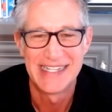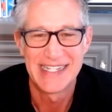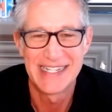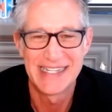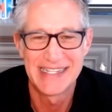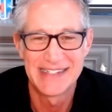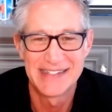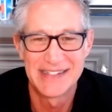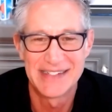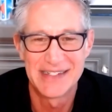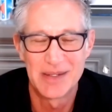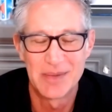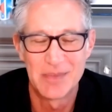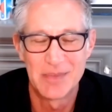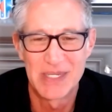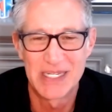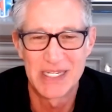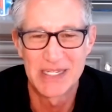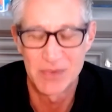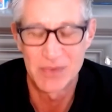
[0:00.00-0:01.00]
And
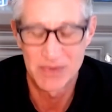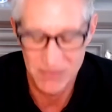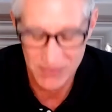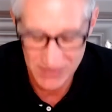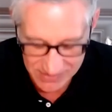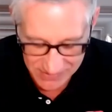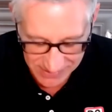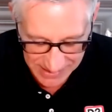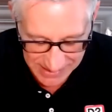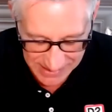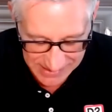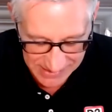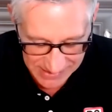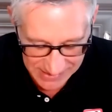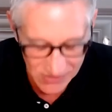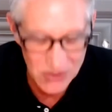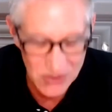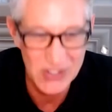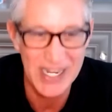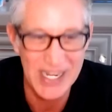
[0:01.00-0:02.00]
we could reflect on that deal.
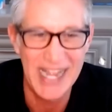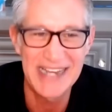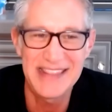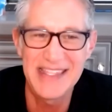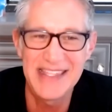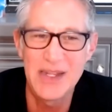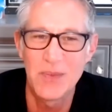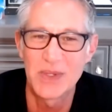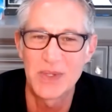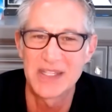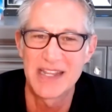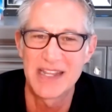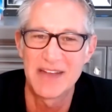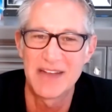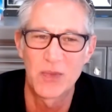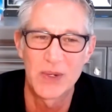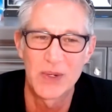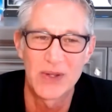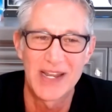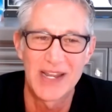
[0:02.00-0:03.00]
Look, I think what
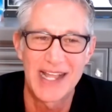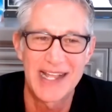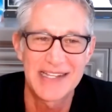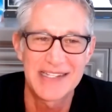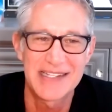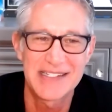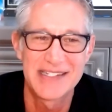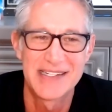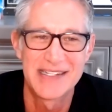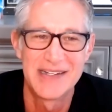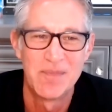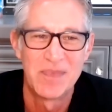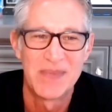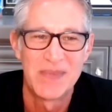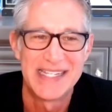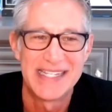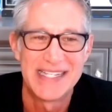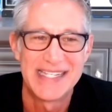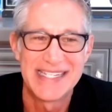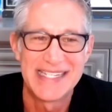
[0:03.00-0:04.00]
they've realized
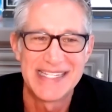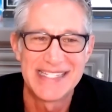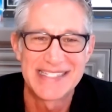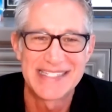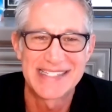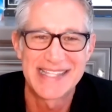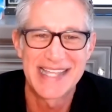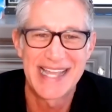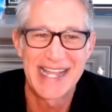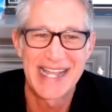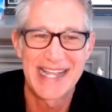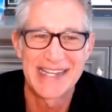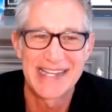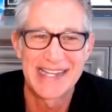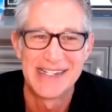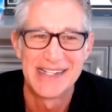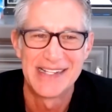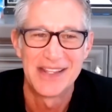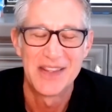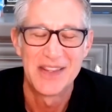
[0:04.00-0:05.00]
is that
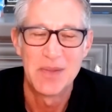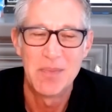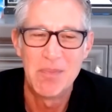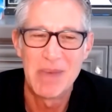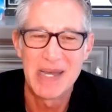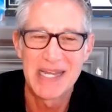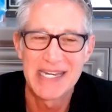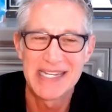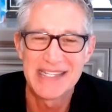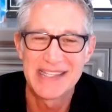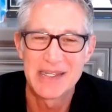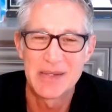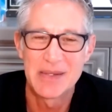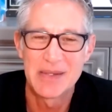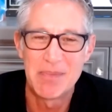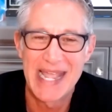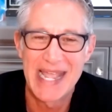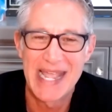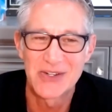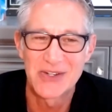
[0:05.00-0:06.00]
the money that
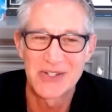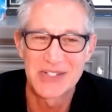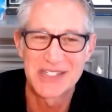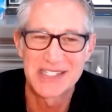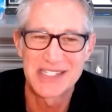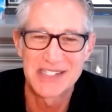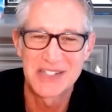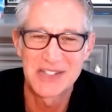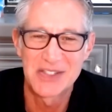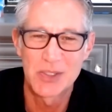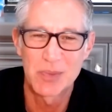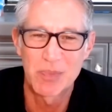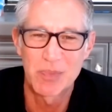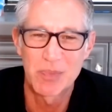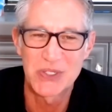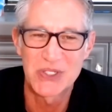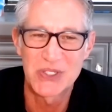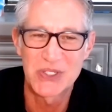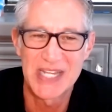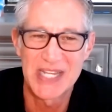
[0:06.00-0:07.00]
matters isn't the
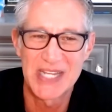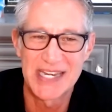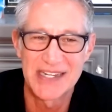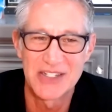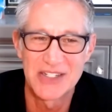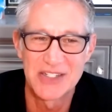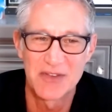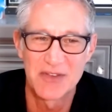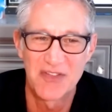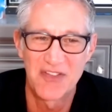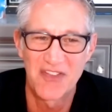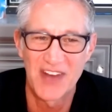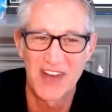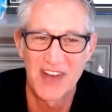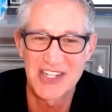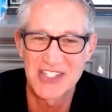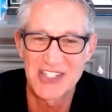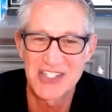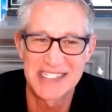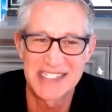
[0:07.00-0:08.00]
percentage of
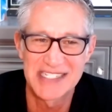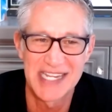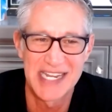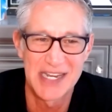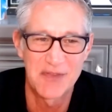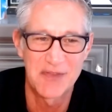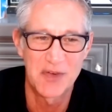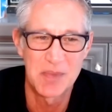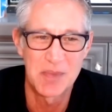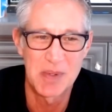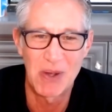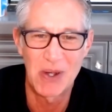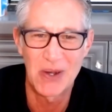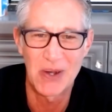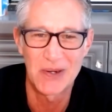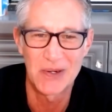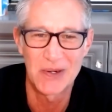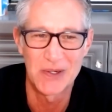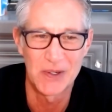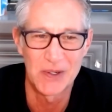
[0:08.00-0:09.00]
flesh I take from a
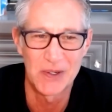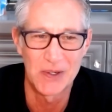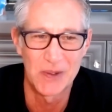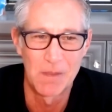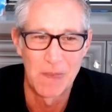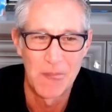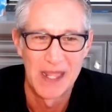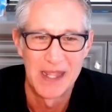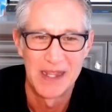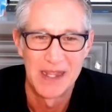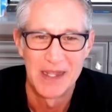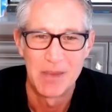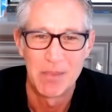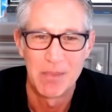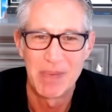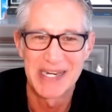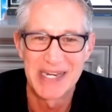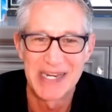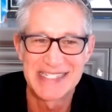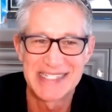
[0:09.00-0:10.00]
partner,
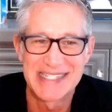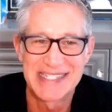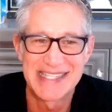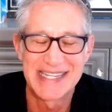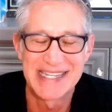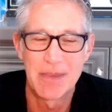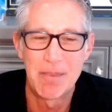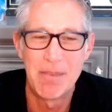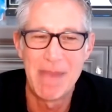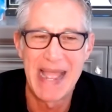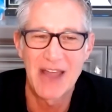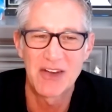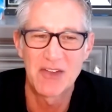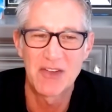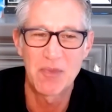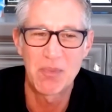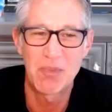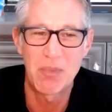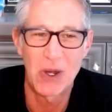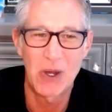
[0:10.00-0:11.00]
but it's the amount
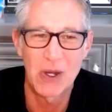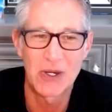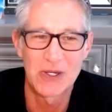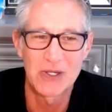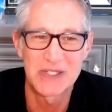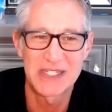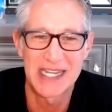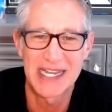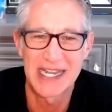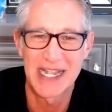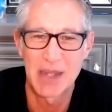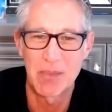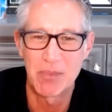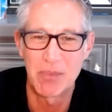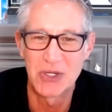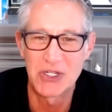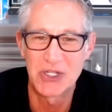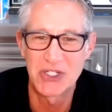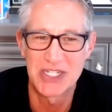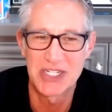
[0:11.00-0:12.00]
of partners I got
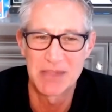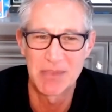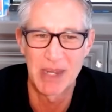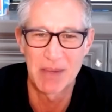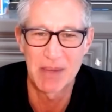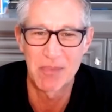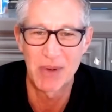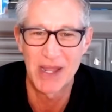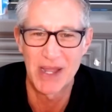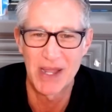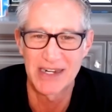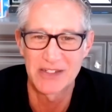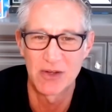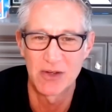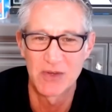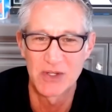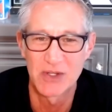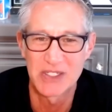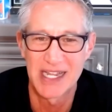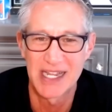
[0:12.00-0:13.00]
pushing my product
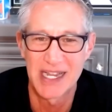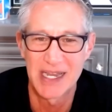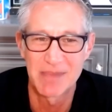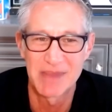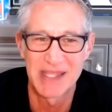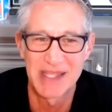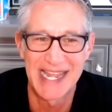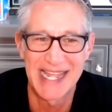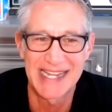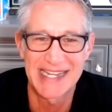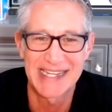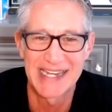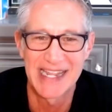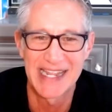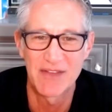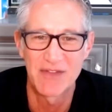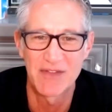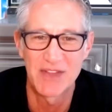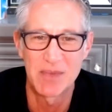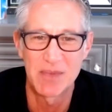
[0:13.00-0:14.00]
over time that I can
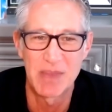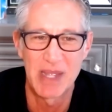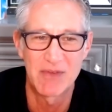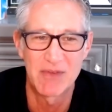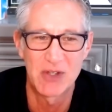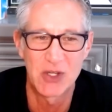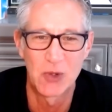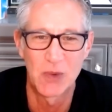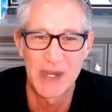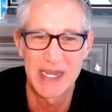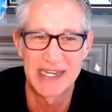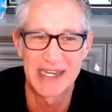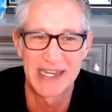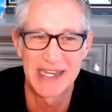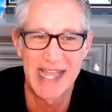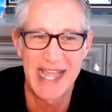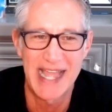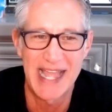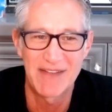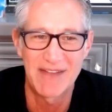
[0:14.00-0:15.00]
have them have a great
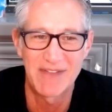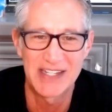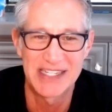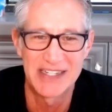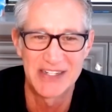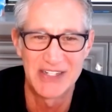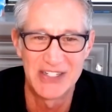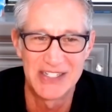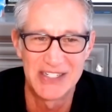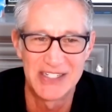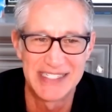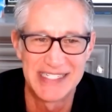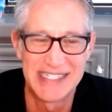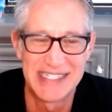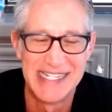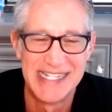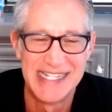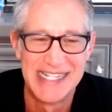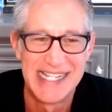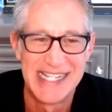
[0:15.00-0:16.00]
livelihood.
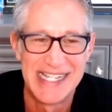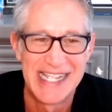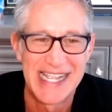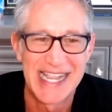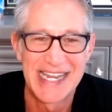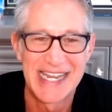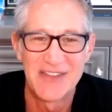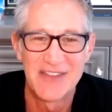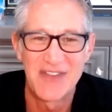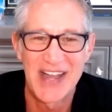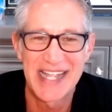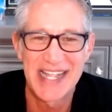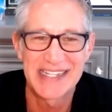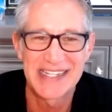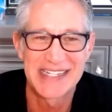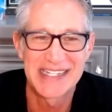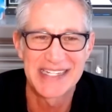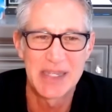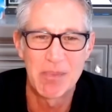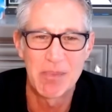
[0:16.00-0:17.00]
And if I
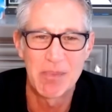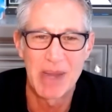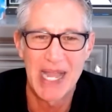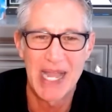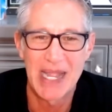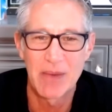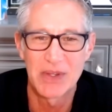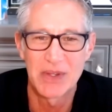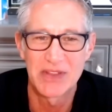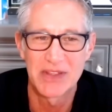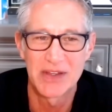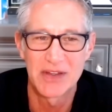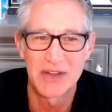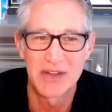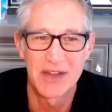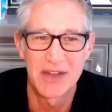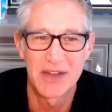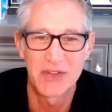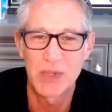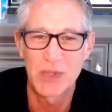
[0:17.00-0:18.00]
could get by with
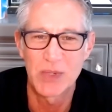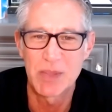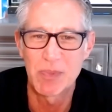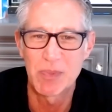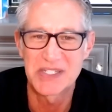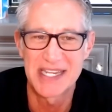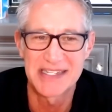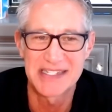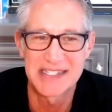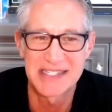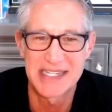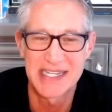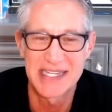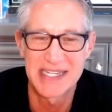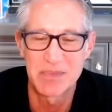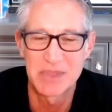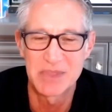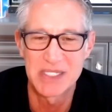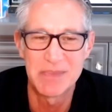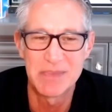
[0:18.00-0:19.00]
a 3%
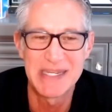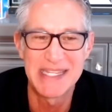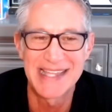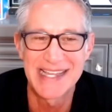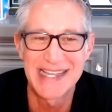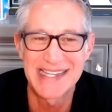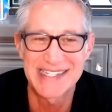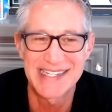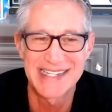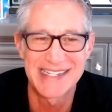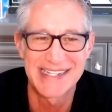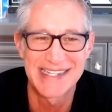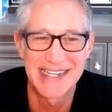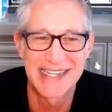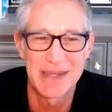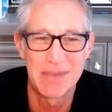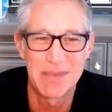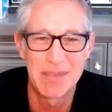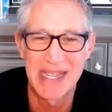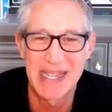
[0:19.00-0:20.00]
skim, to me, that's like
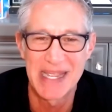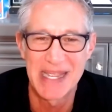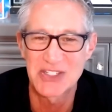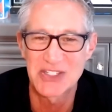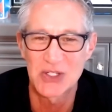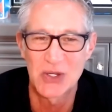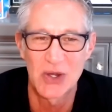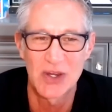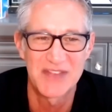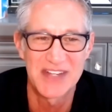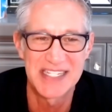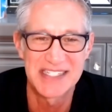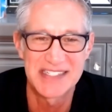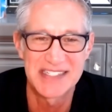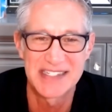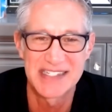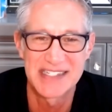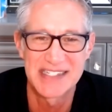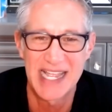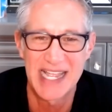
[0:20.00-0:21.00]
a MasterCard
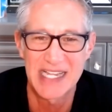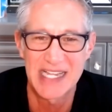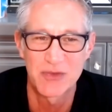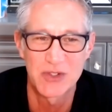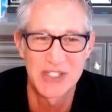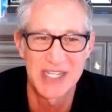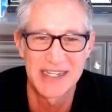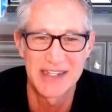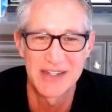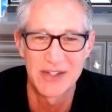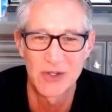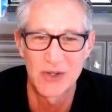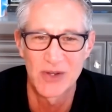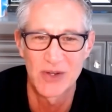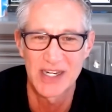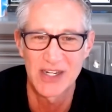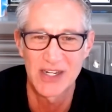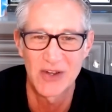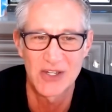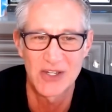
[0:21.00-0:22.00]
Visa tax for taking your
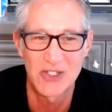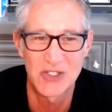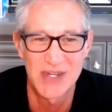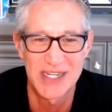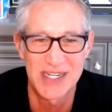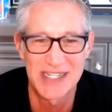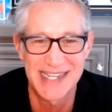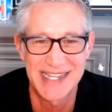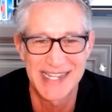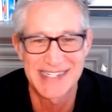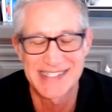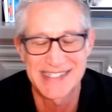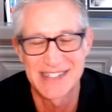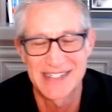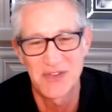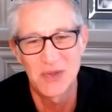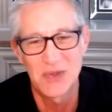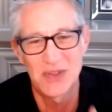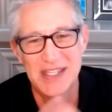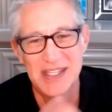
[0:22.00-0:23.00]
credit card transaction.
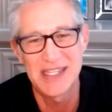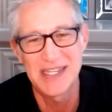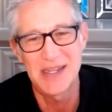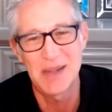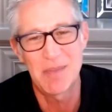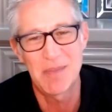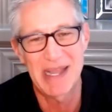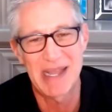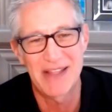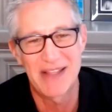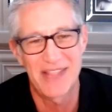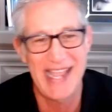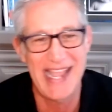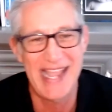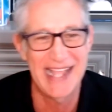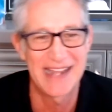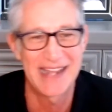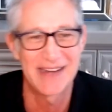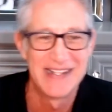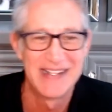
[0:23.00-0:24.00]
If you think about
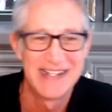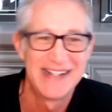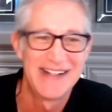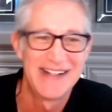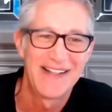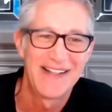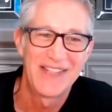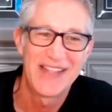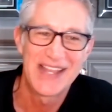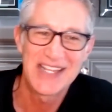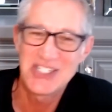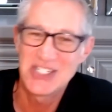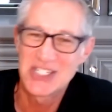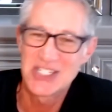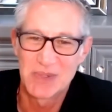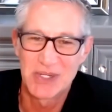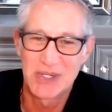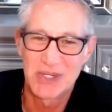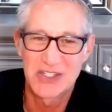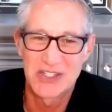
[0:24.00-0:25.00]
that, that's
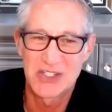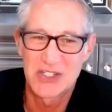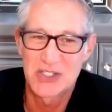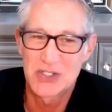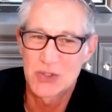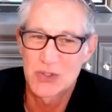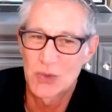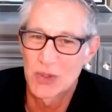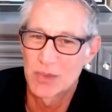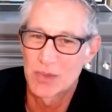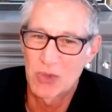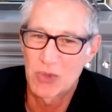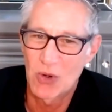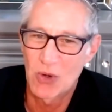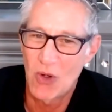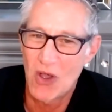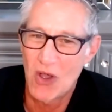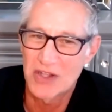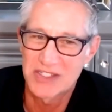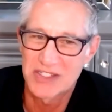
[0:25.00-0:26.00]
just really a sore
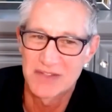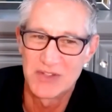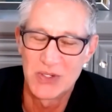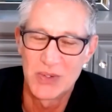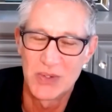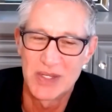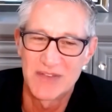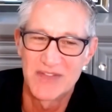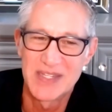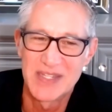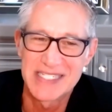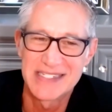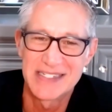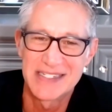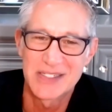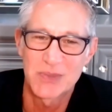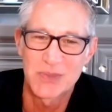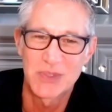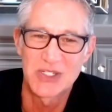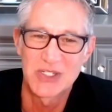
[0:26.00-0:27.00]
cost of doing
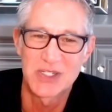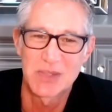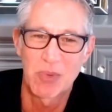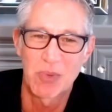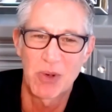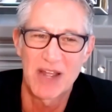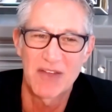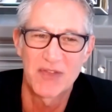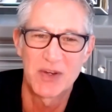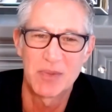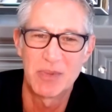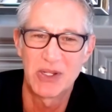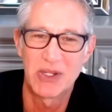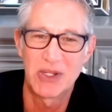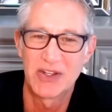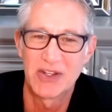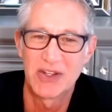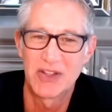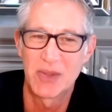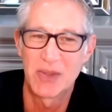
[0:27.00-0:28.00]
business, which is a
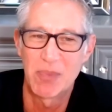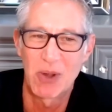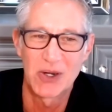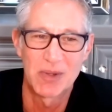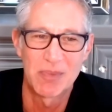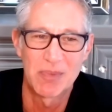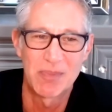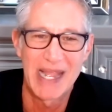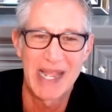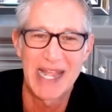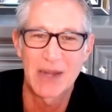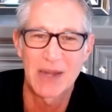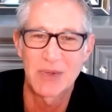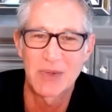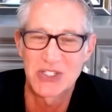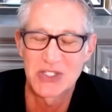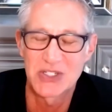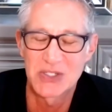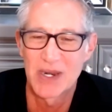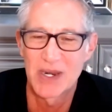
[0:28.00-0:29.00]
profitability on the partner back,
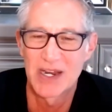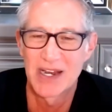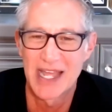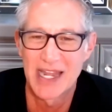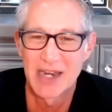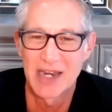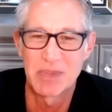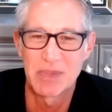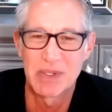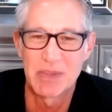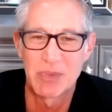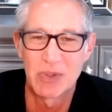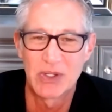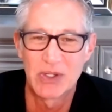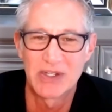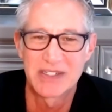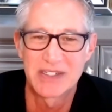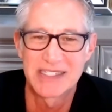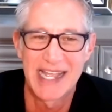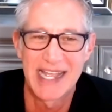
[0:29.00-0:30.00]
which is what a lot of people
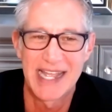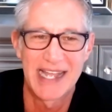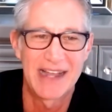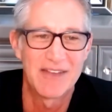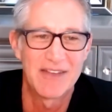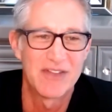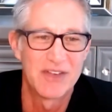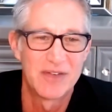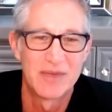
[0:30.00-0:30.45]
look to have.